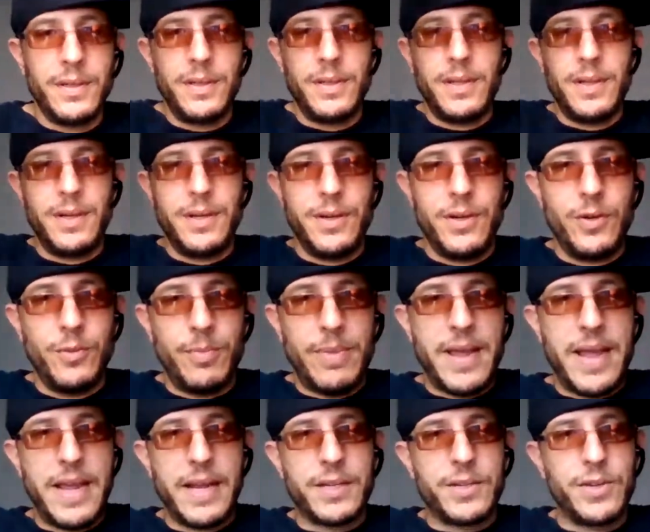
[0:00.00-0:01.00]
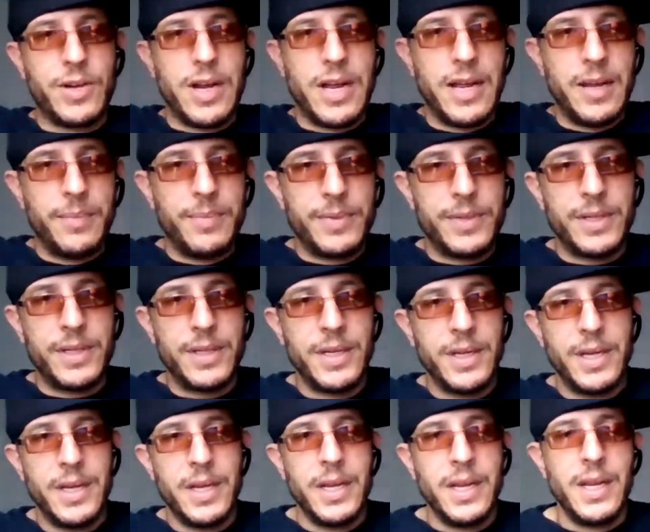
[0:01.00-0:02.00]
There are no backdrops.
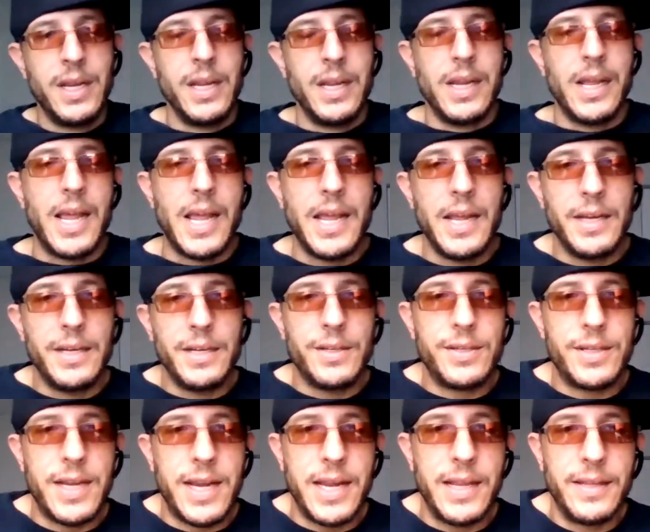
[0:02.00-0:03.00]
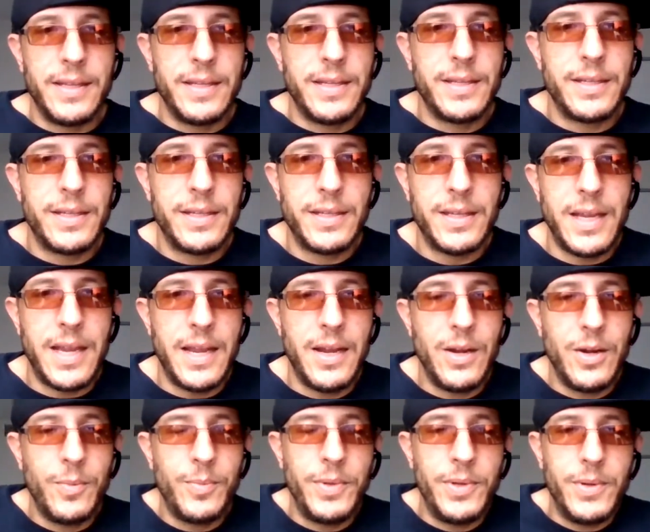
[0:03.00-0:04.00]
I understand this. I
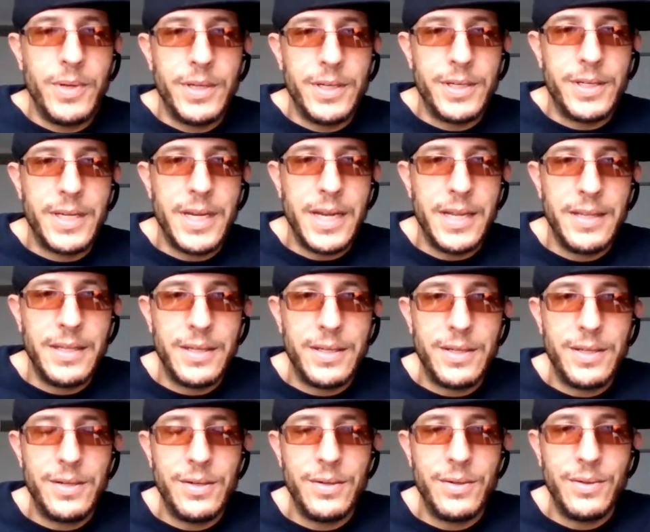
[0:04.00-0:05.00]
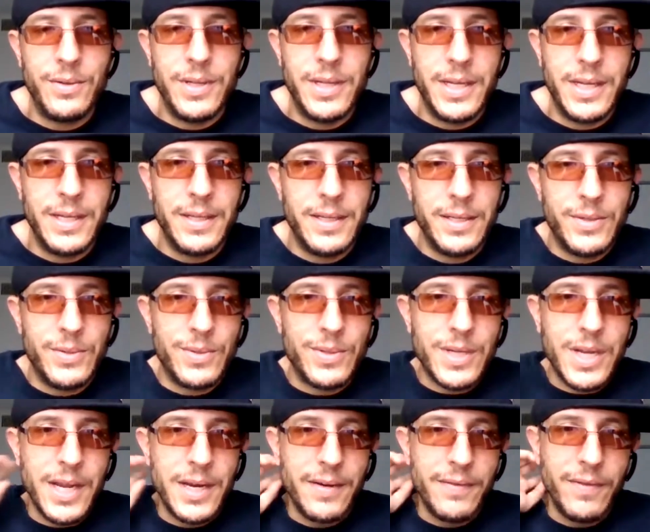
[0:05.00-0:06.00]
hope you understand this too, that this was
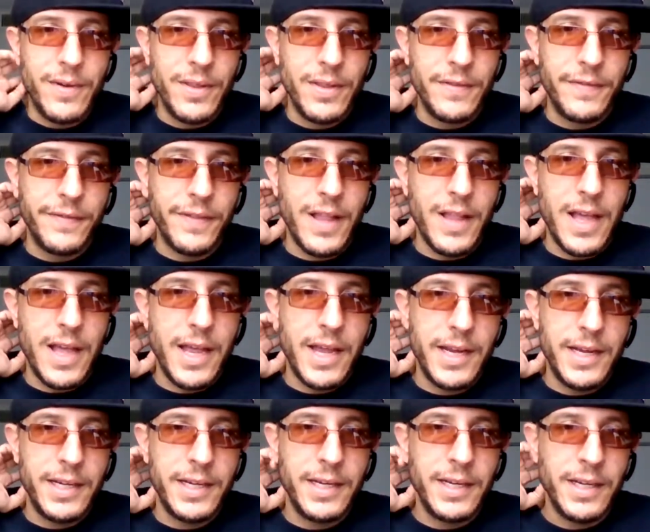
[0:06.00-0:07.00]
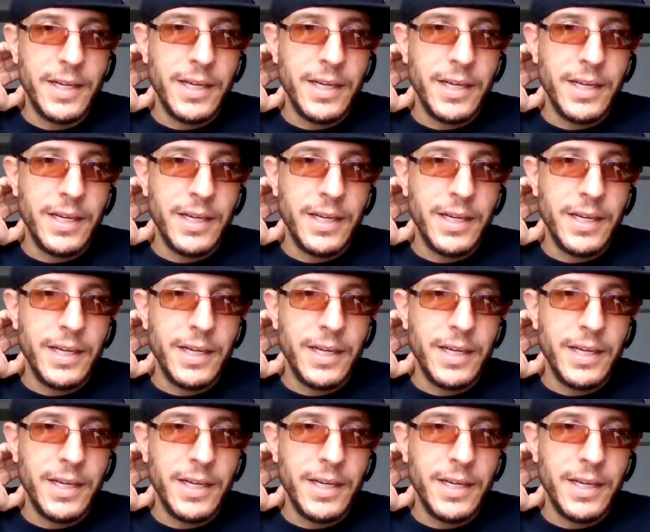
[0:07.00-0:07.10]
kind of on the fly.